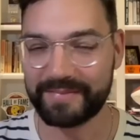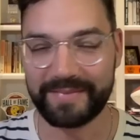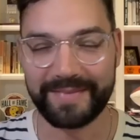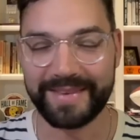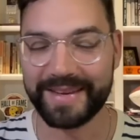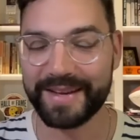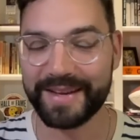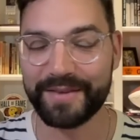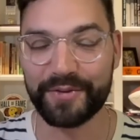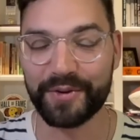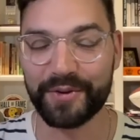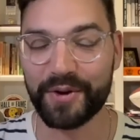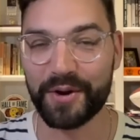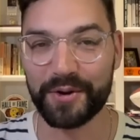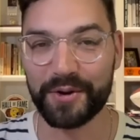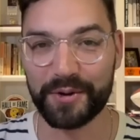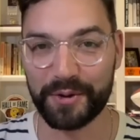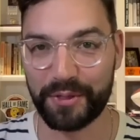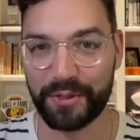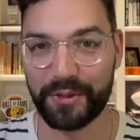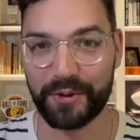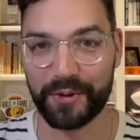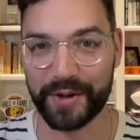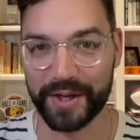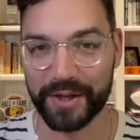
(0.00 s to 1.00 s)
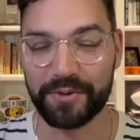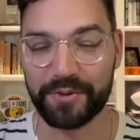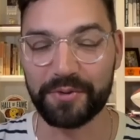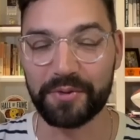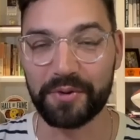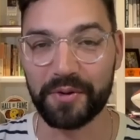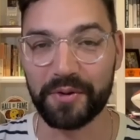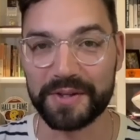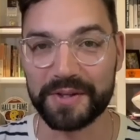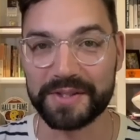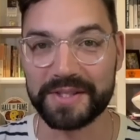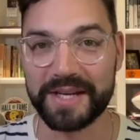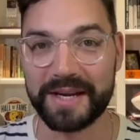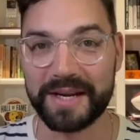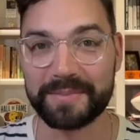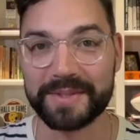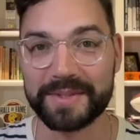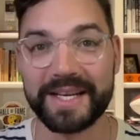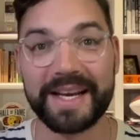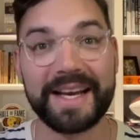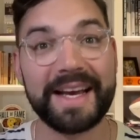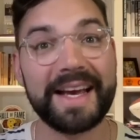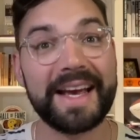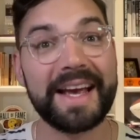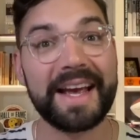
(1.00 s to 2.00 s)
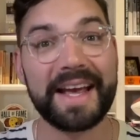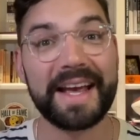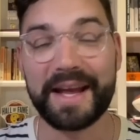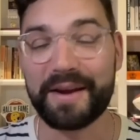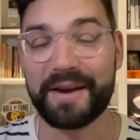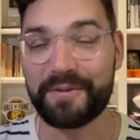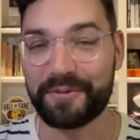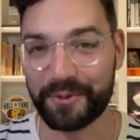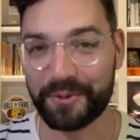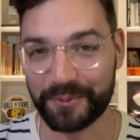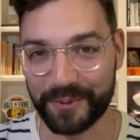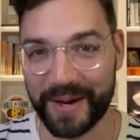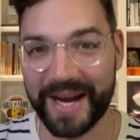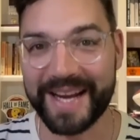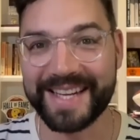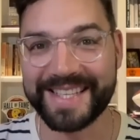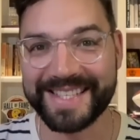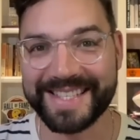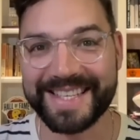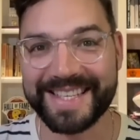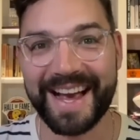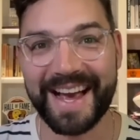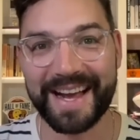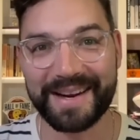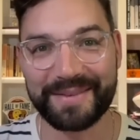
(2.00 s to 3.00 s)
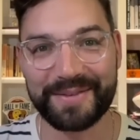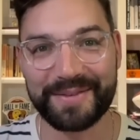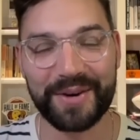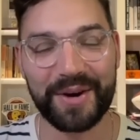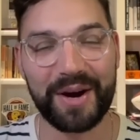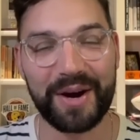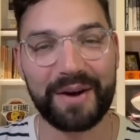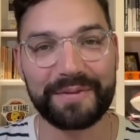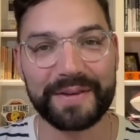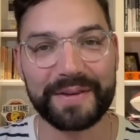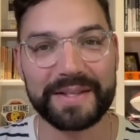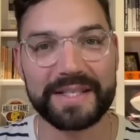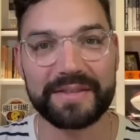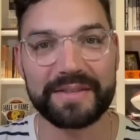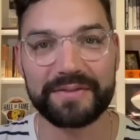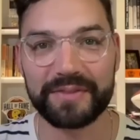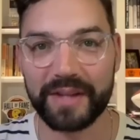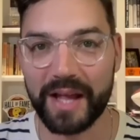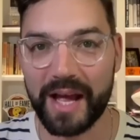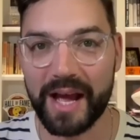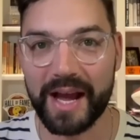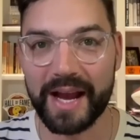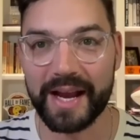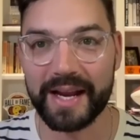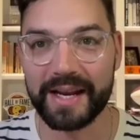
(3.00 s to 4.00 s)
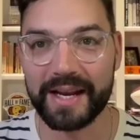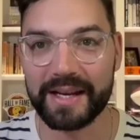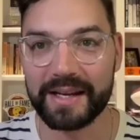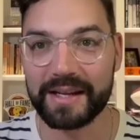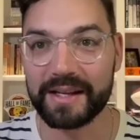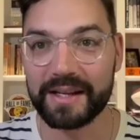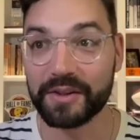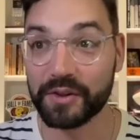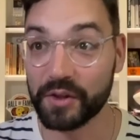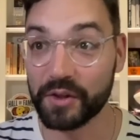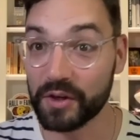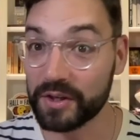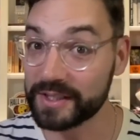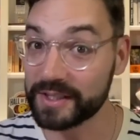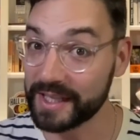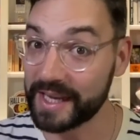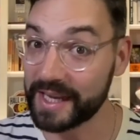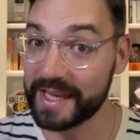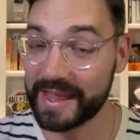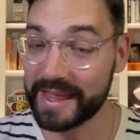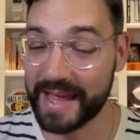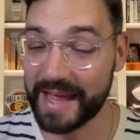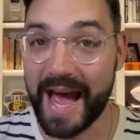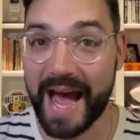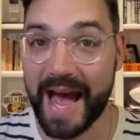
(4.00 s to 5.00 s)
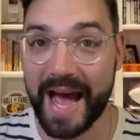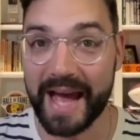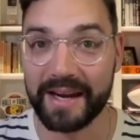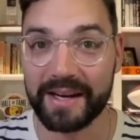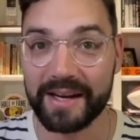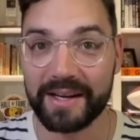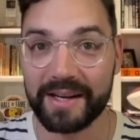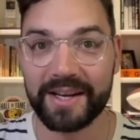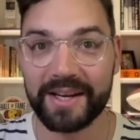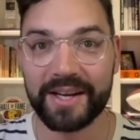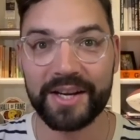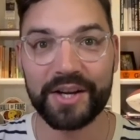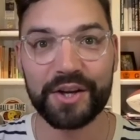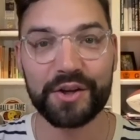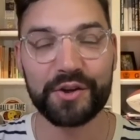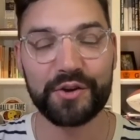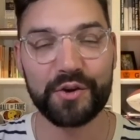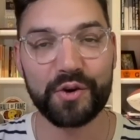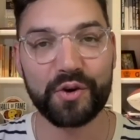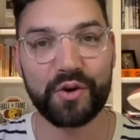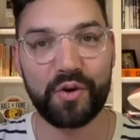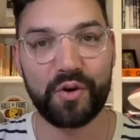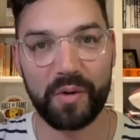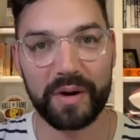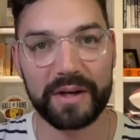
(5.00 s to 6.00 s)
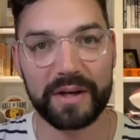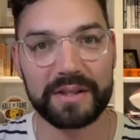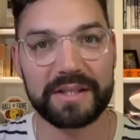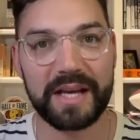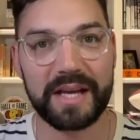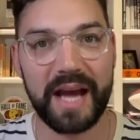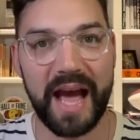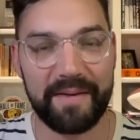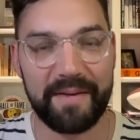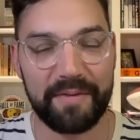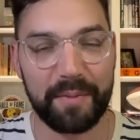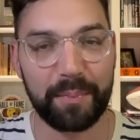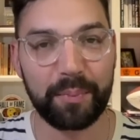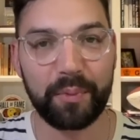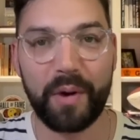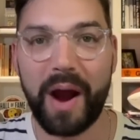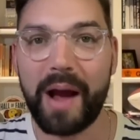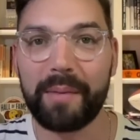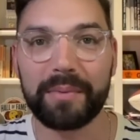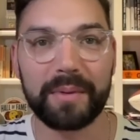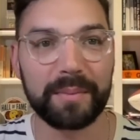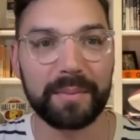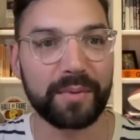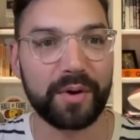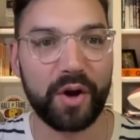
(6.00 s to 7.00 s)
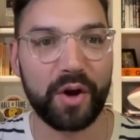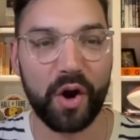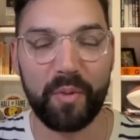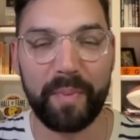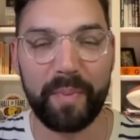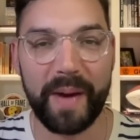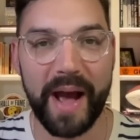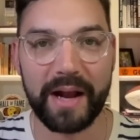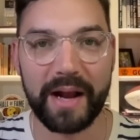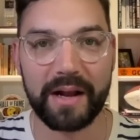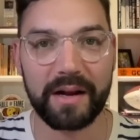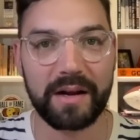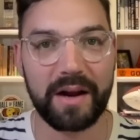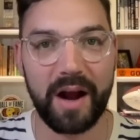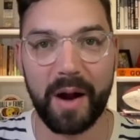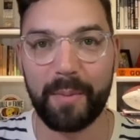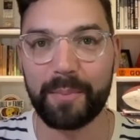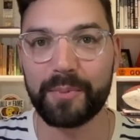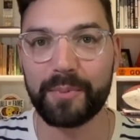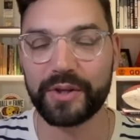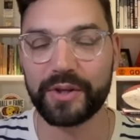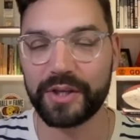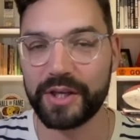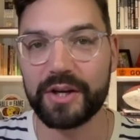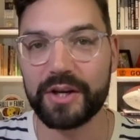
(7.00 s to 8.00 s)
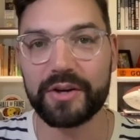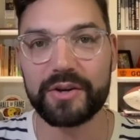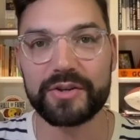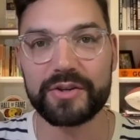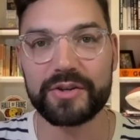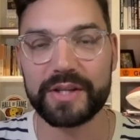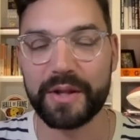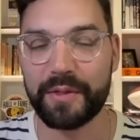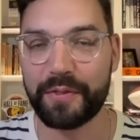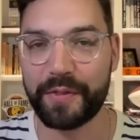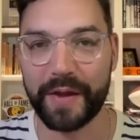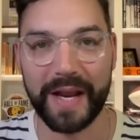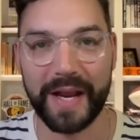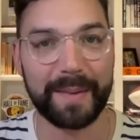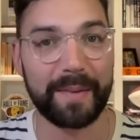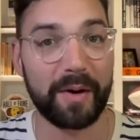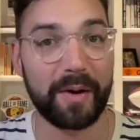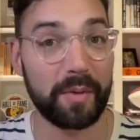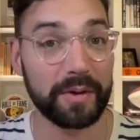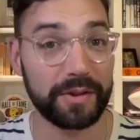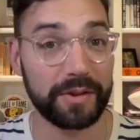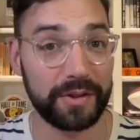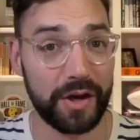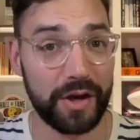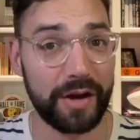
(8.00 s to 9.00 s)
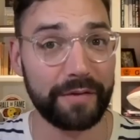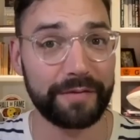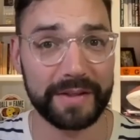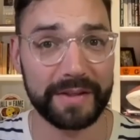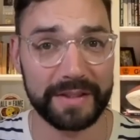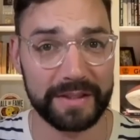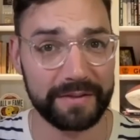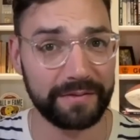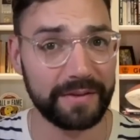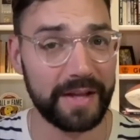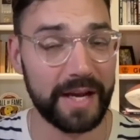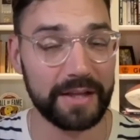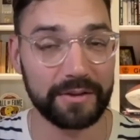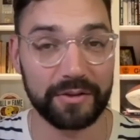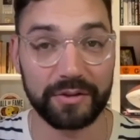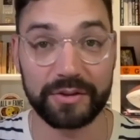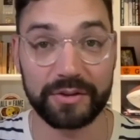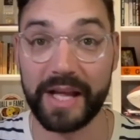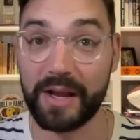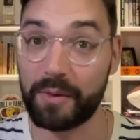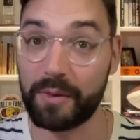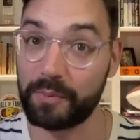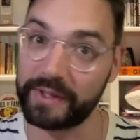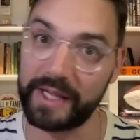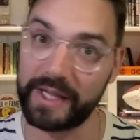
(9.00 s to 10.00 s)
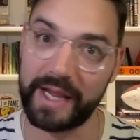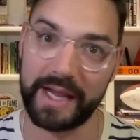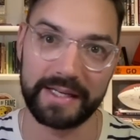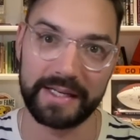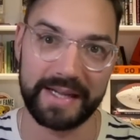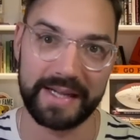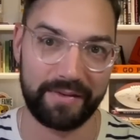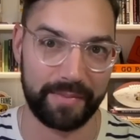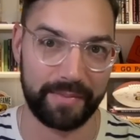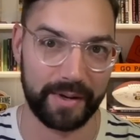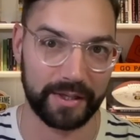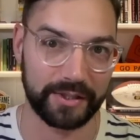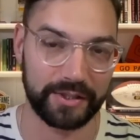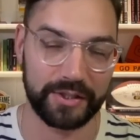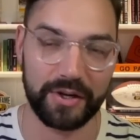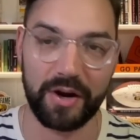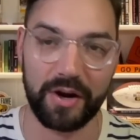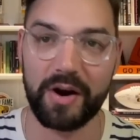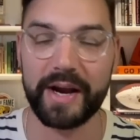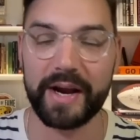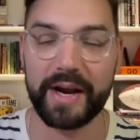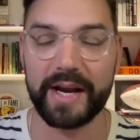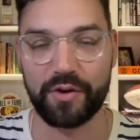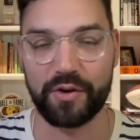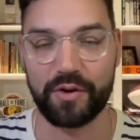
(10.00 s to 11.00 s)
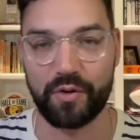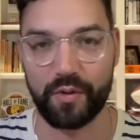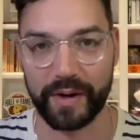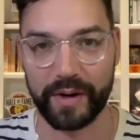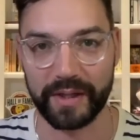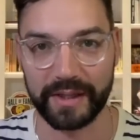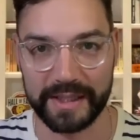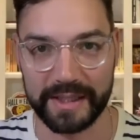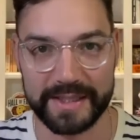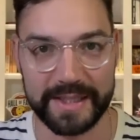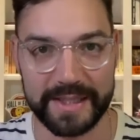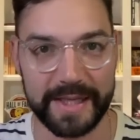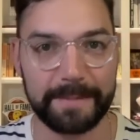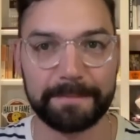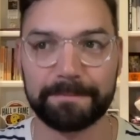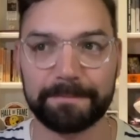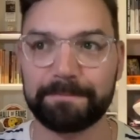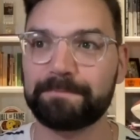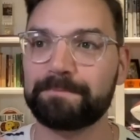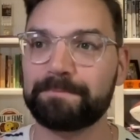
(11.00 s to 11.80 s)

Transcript: if you're under 30, Google those names. If the right side of your offensive line looks like that, you're going to have a problem. Go back a couple years and think about what the offensive line looked like when they had David Bakhtiari and Corey Linsley.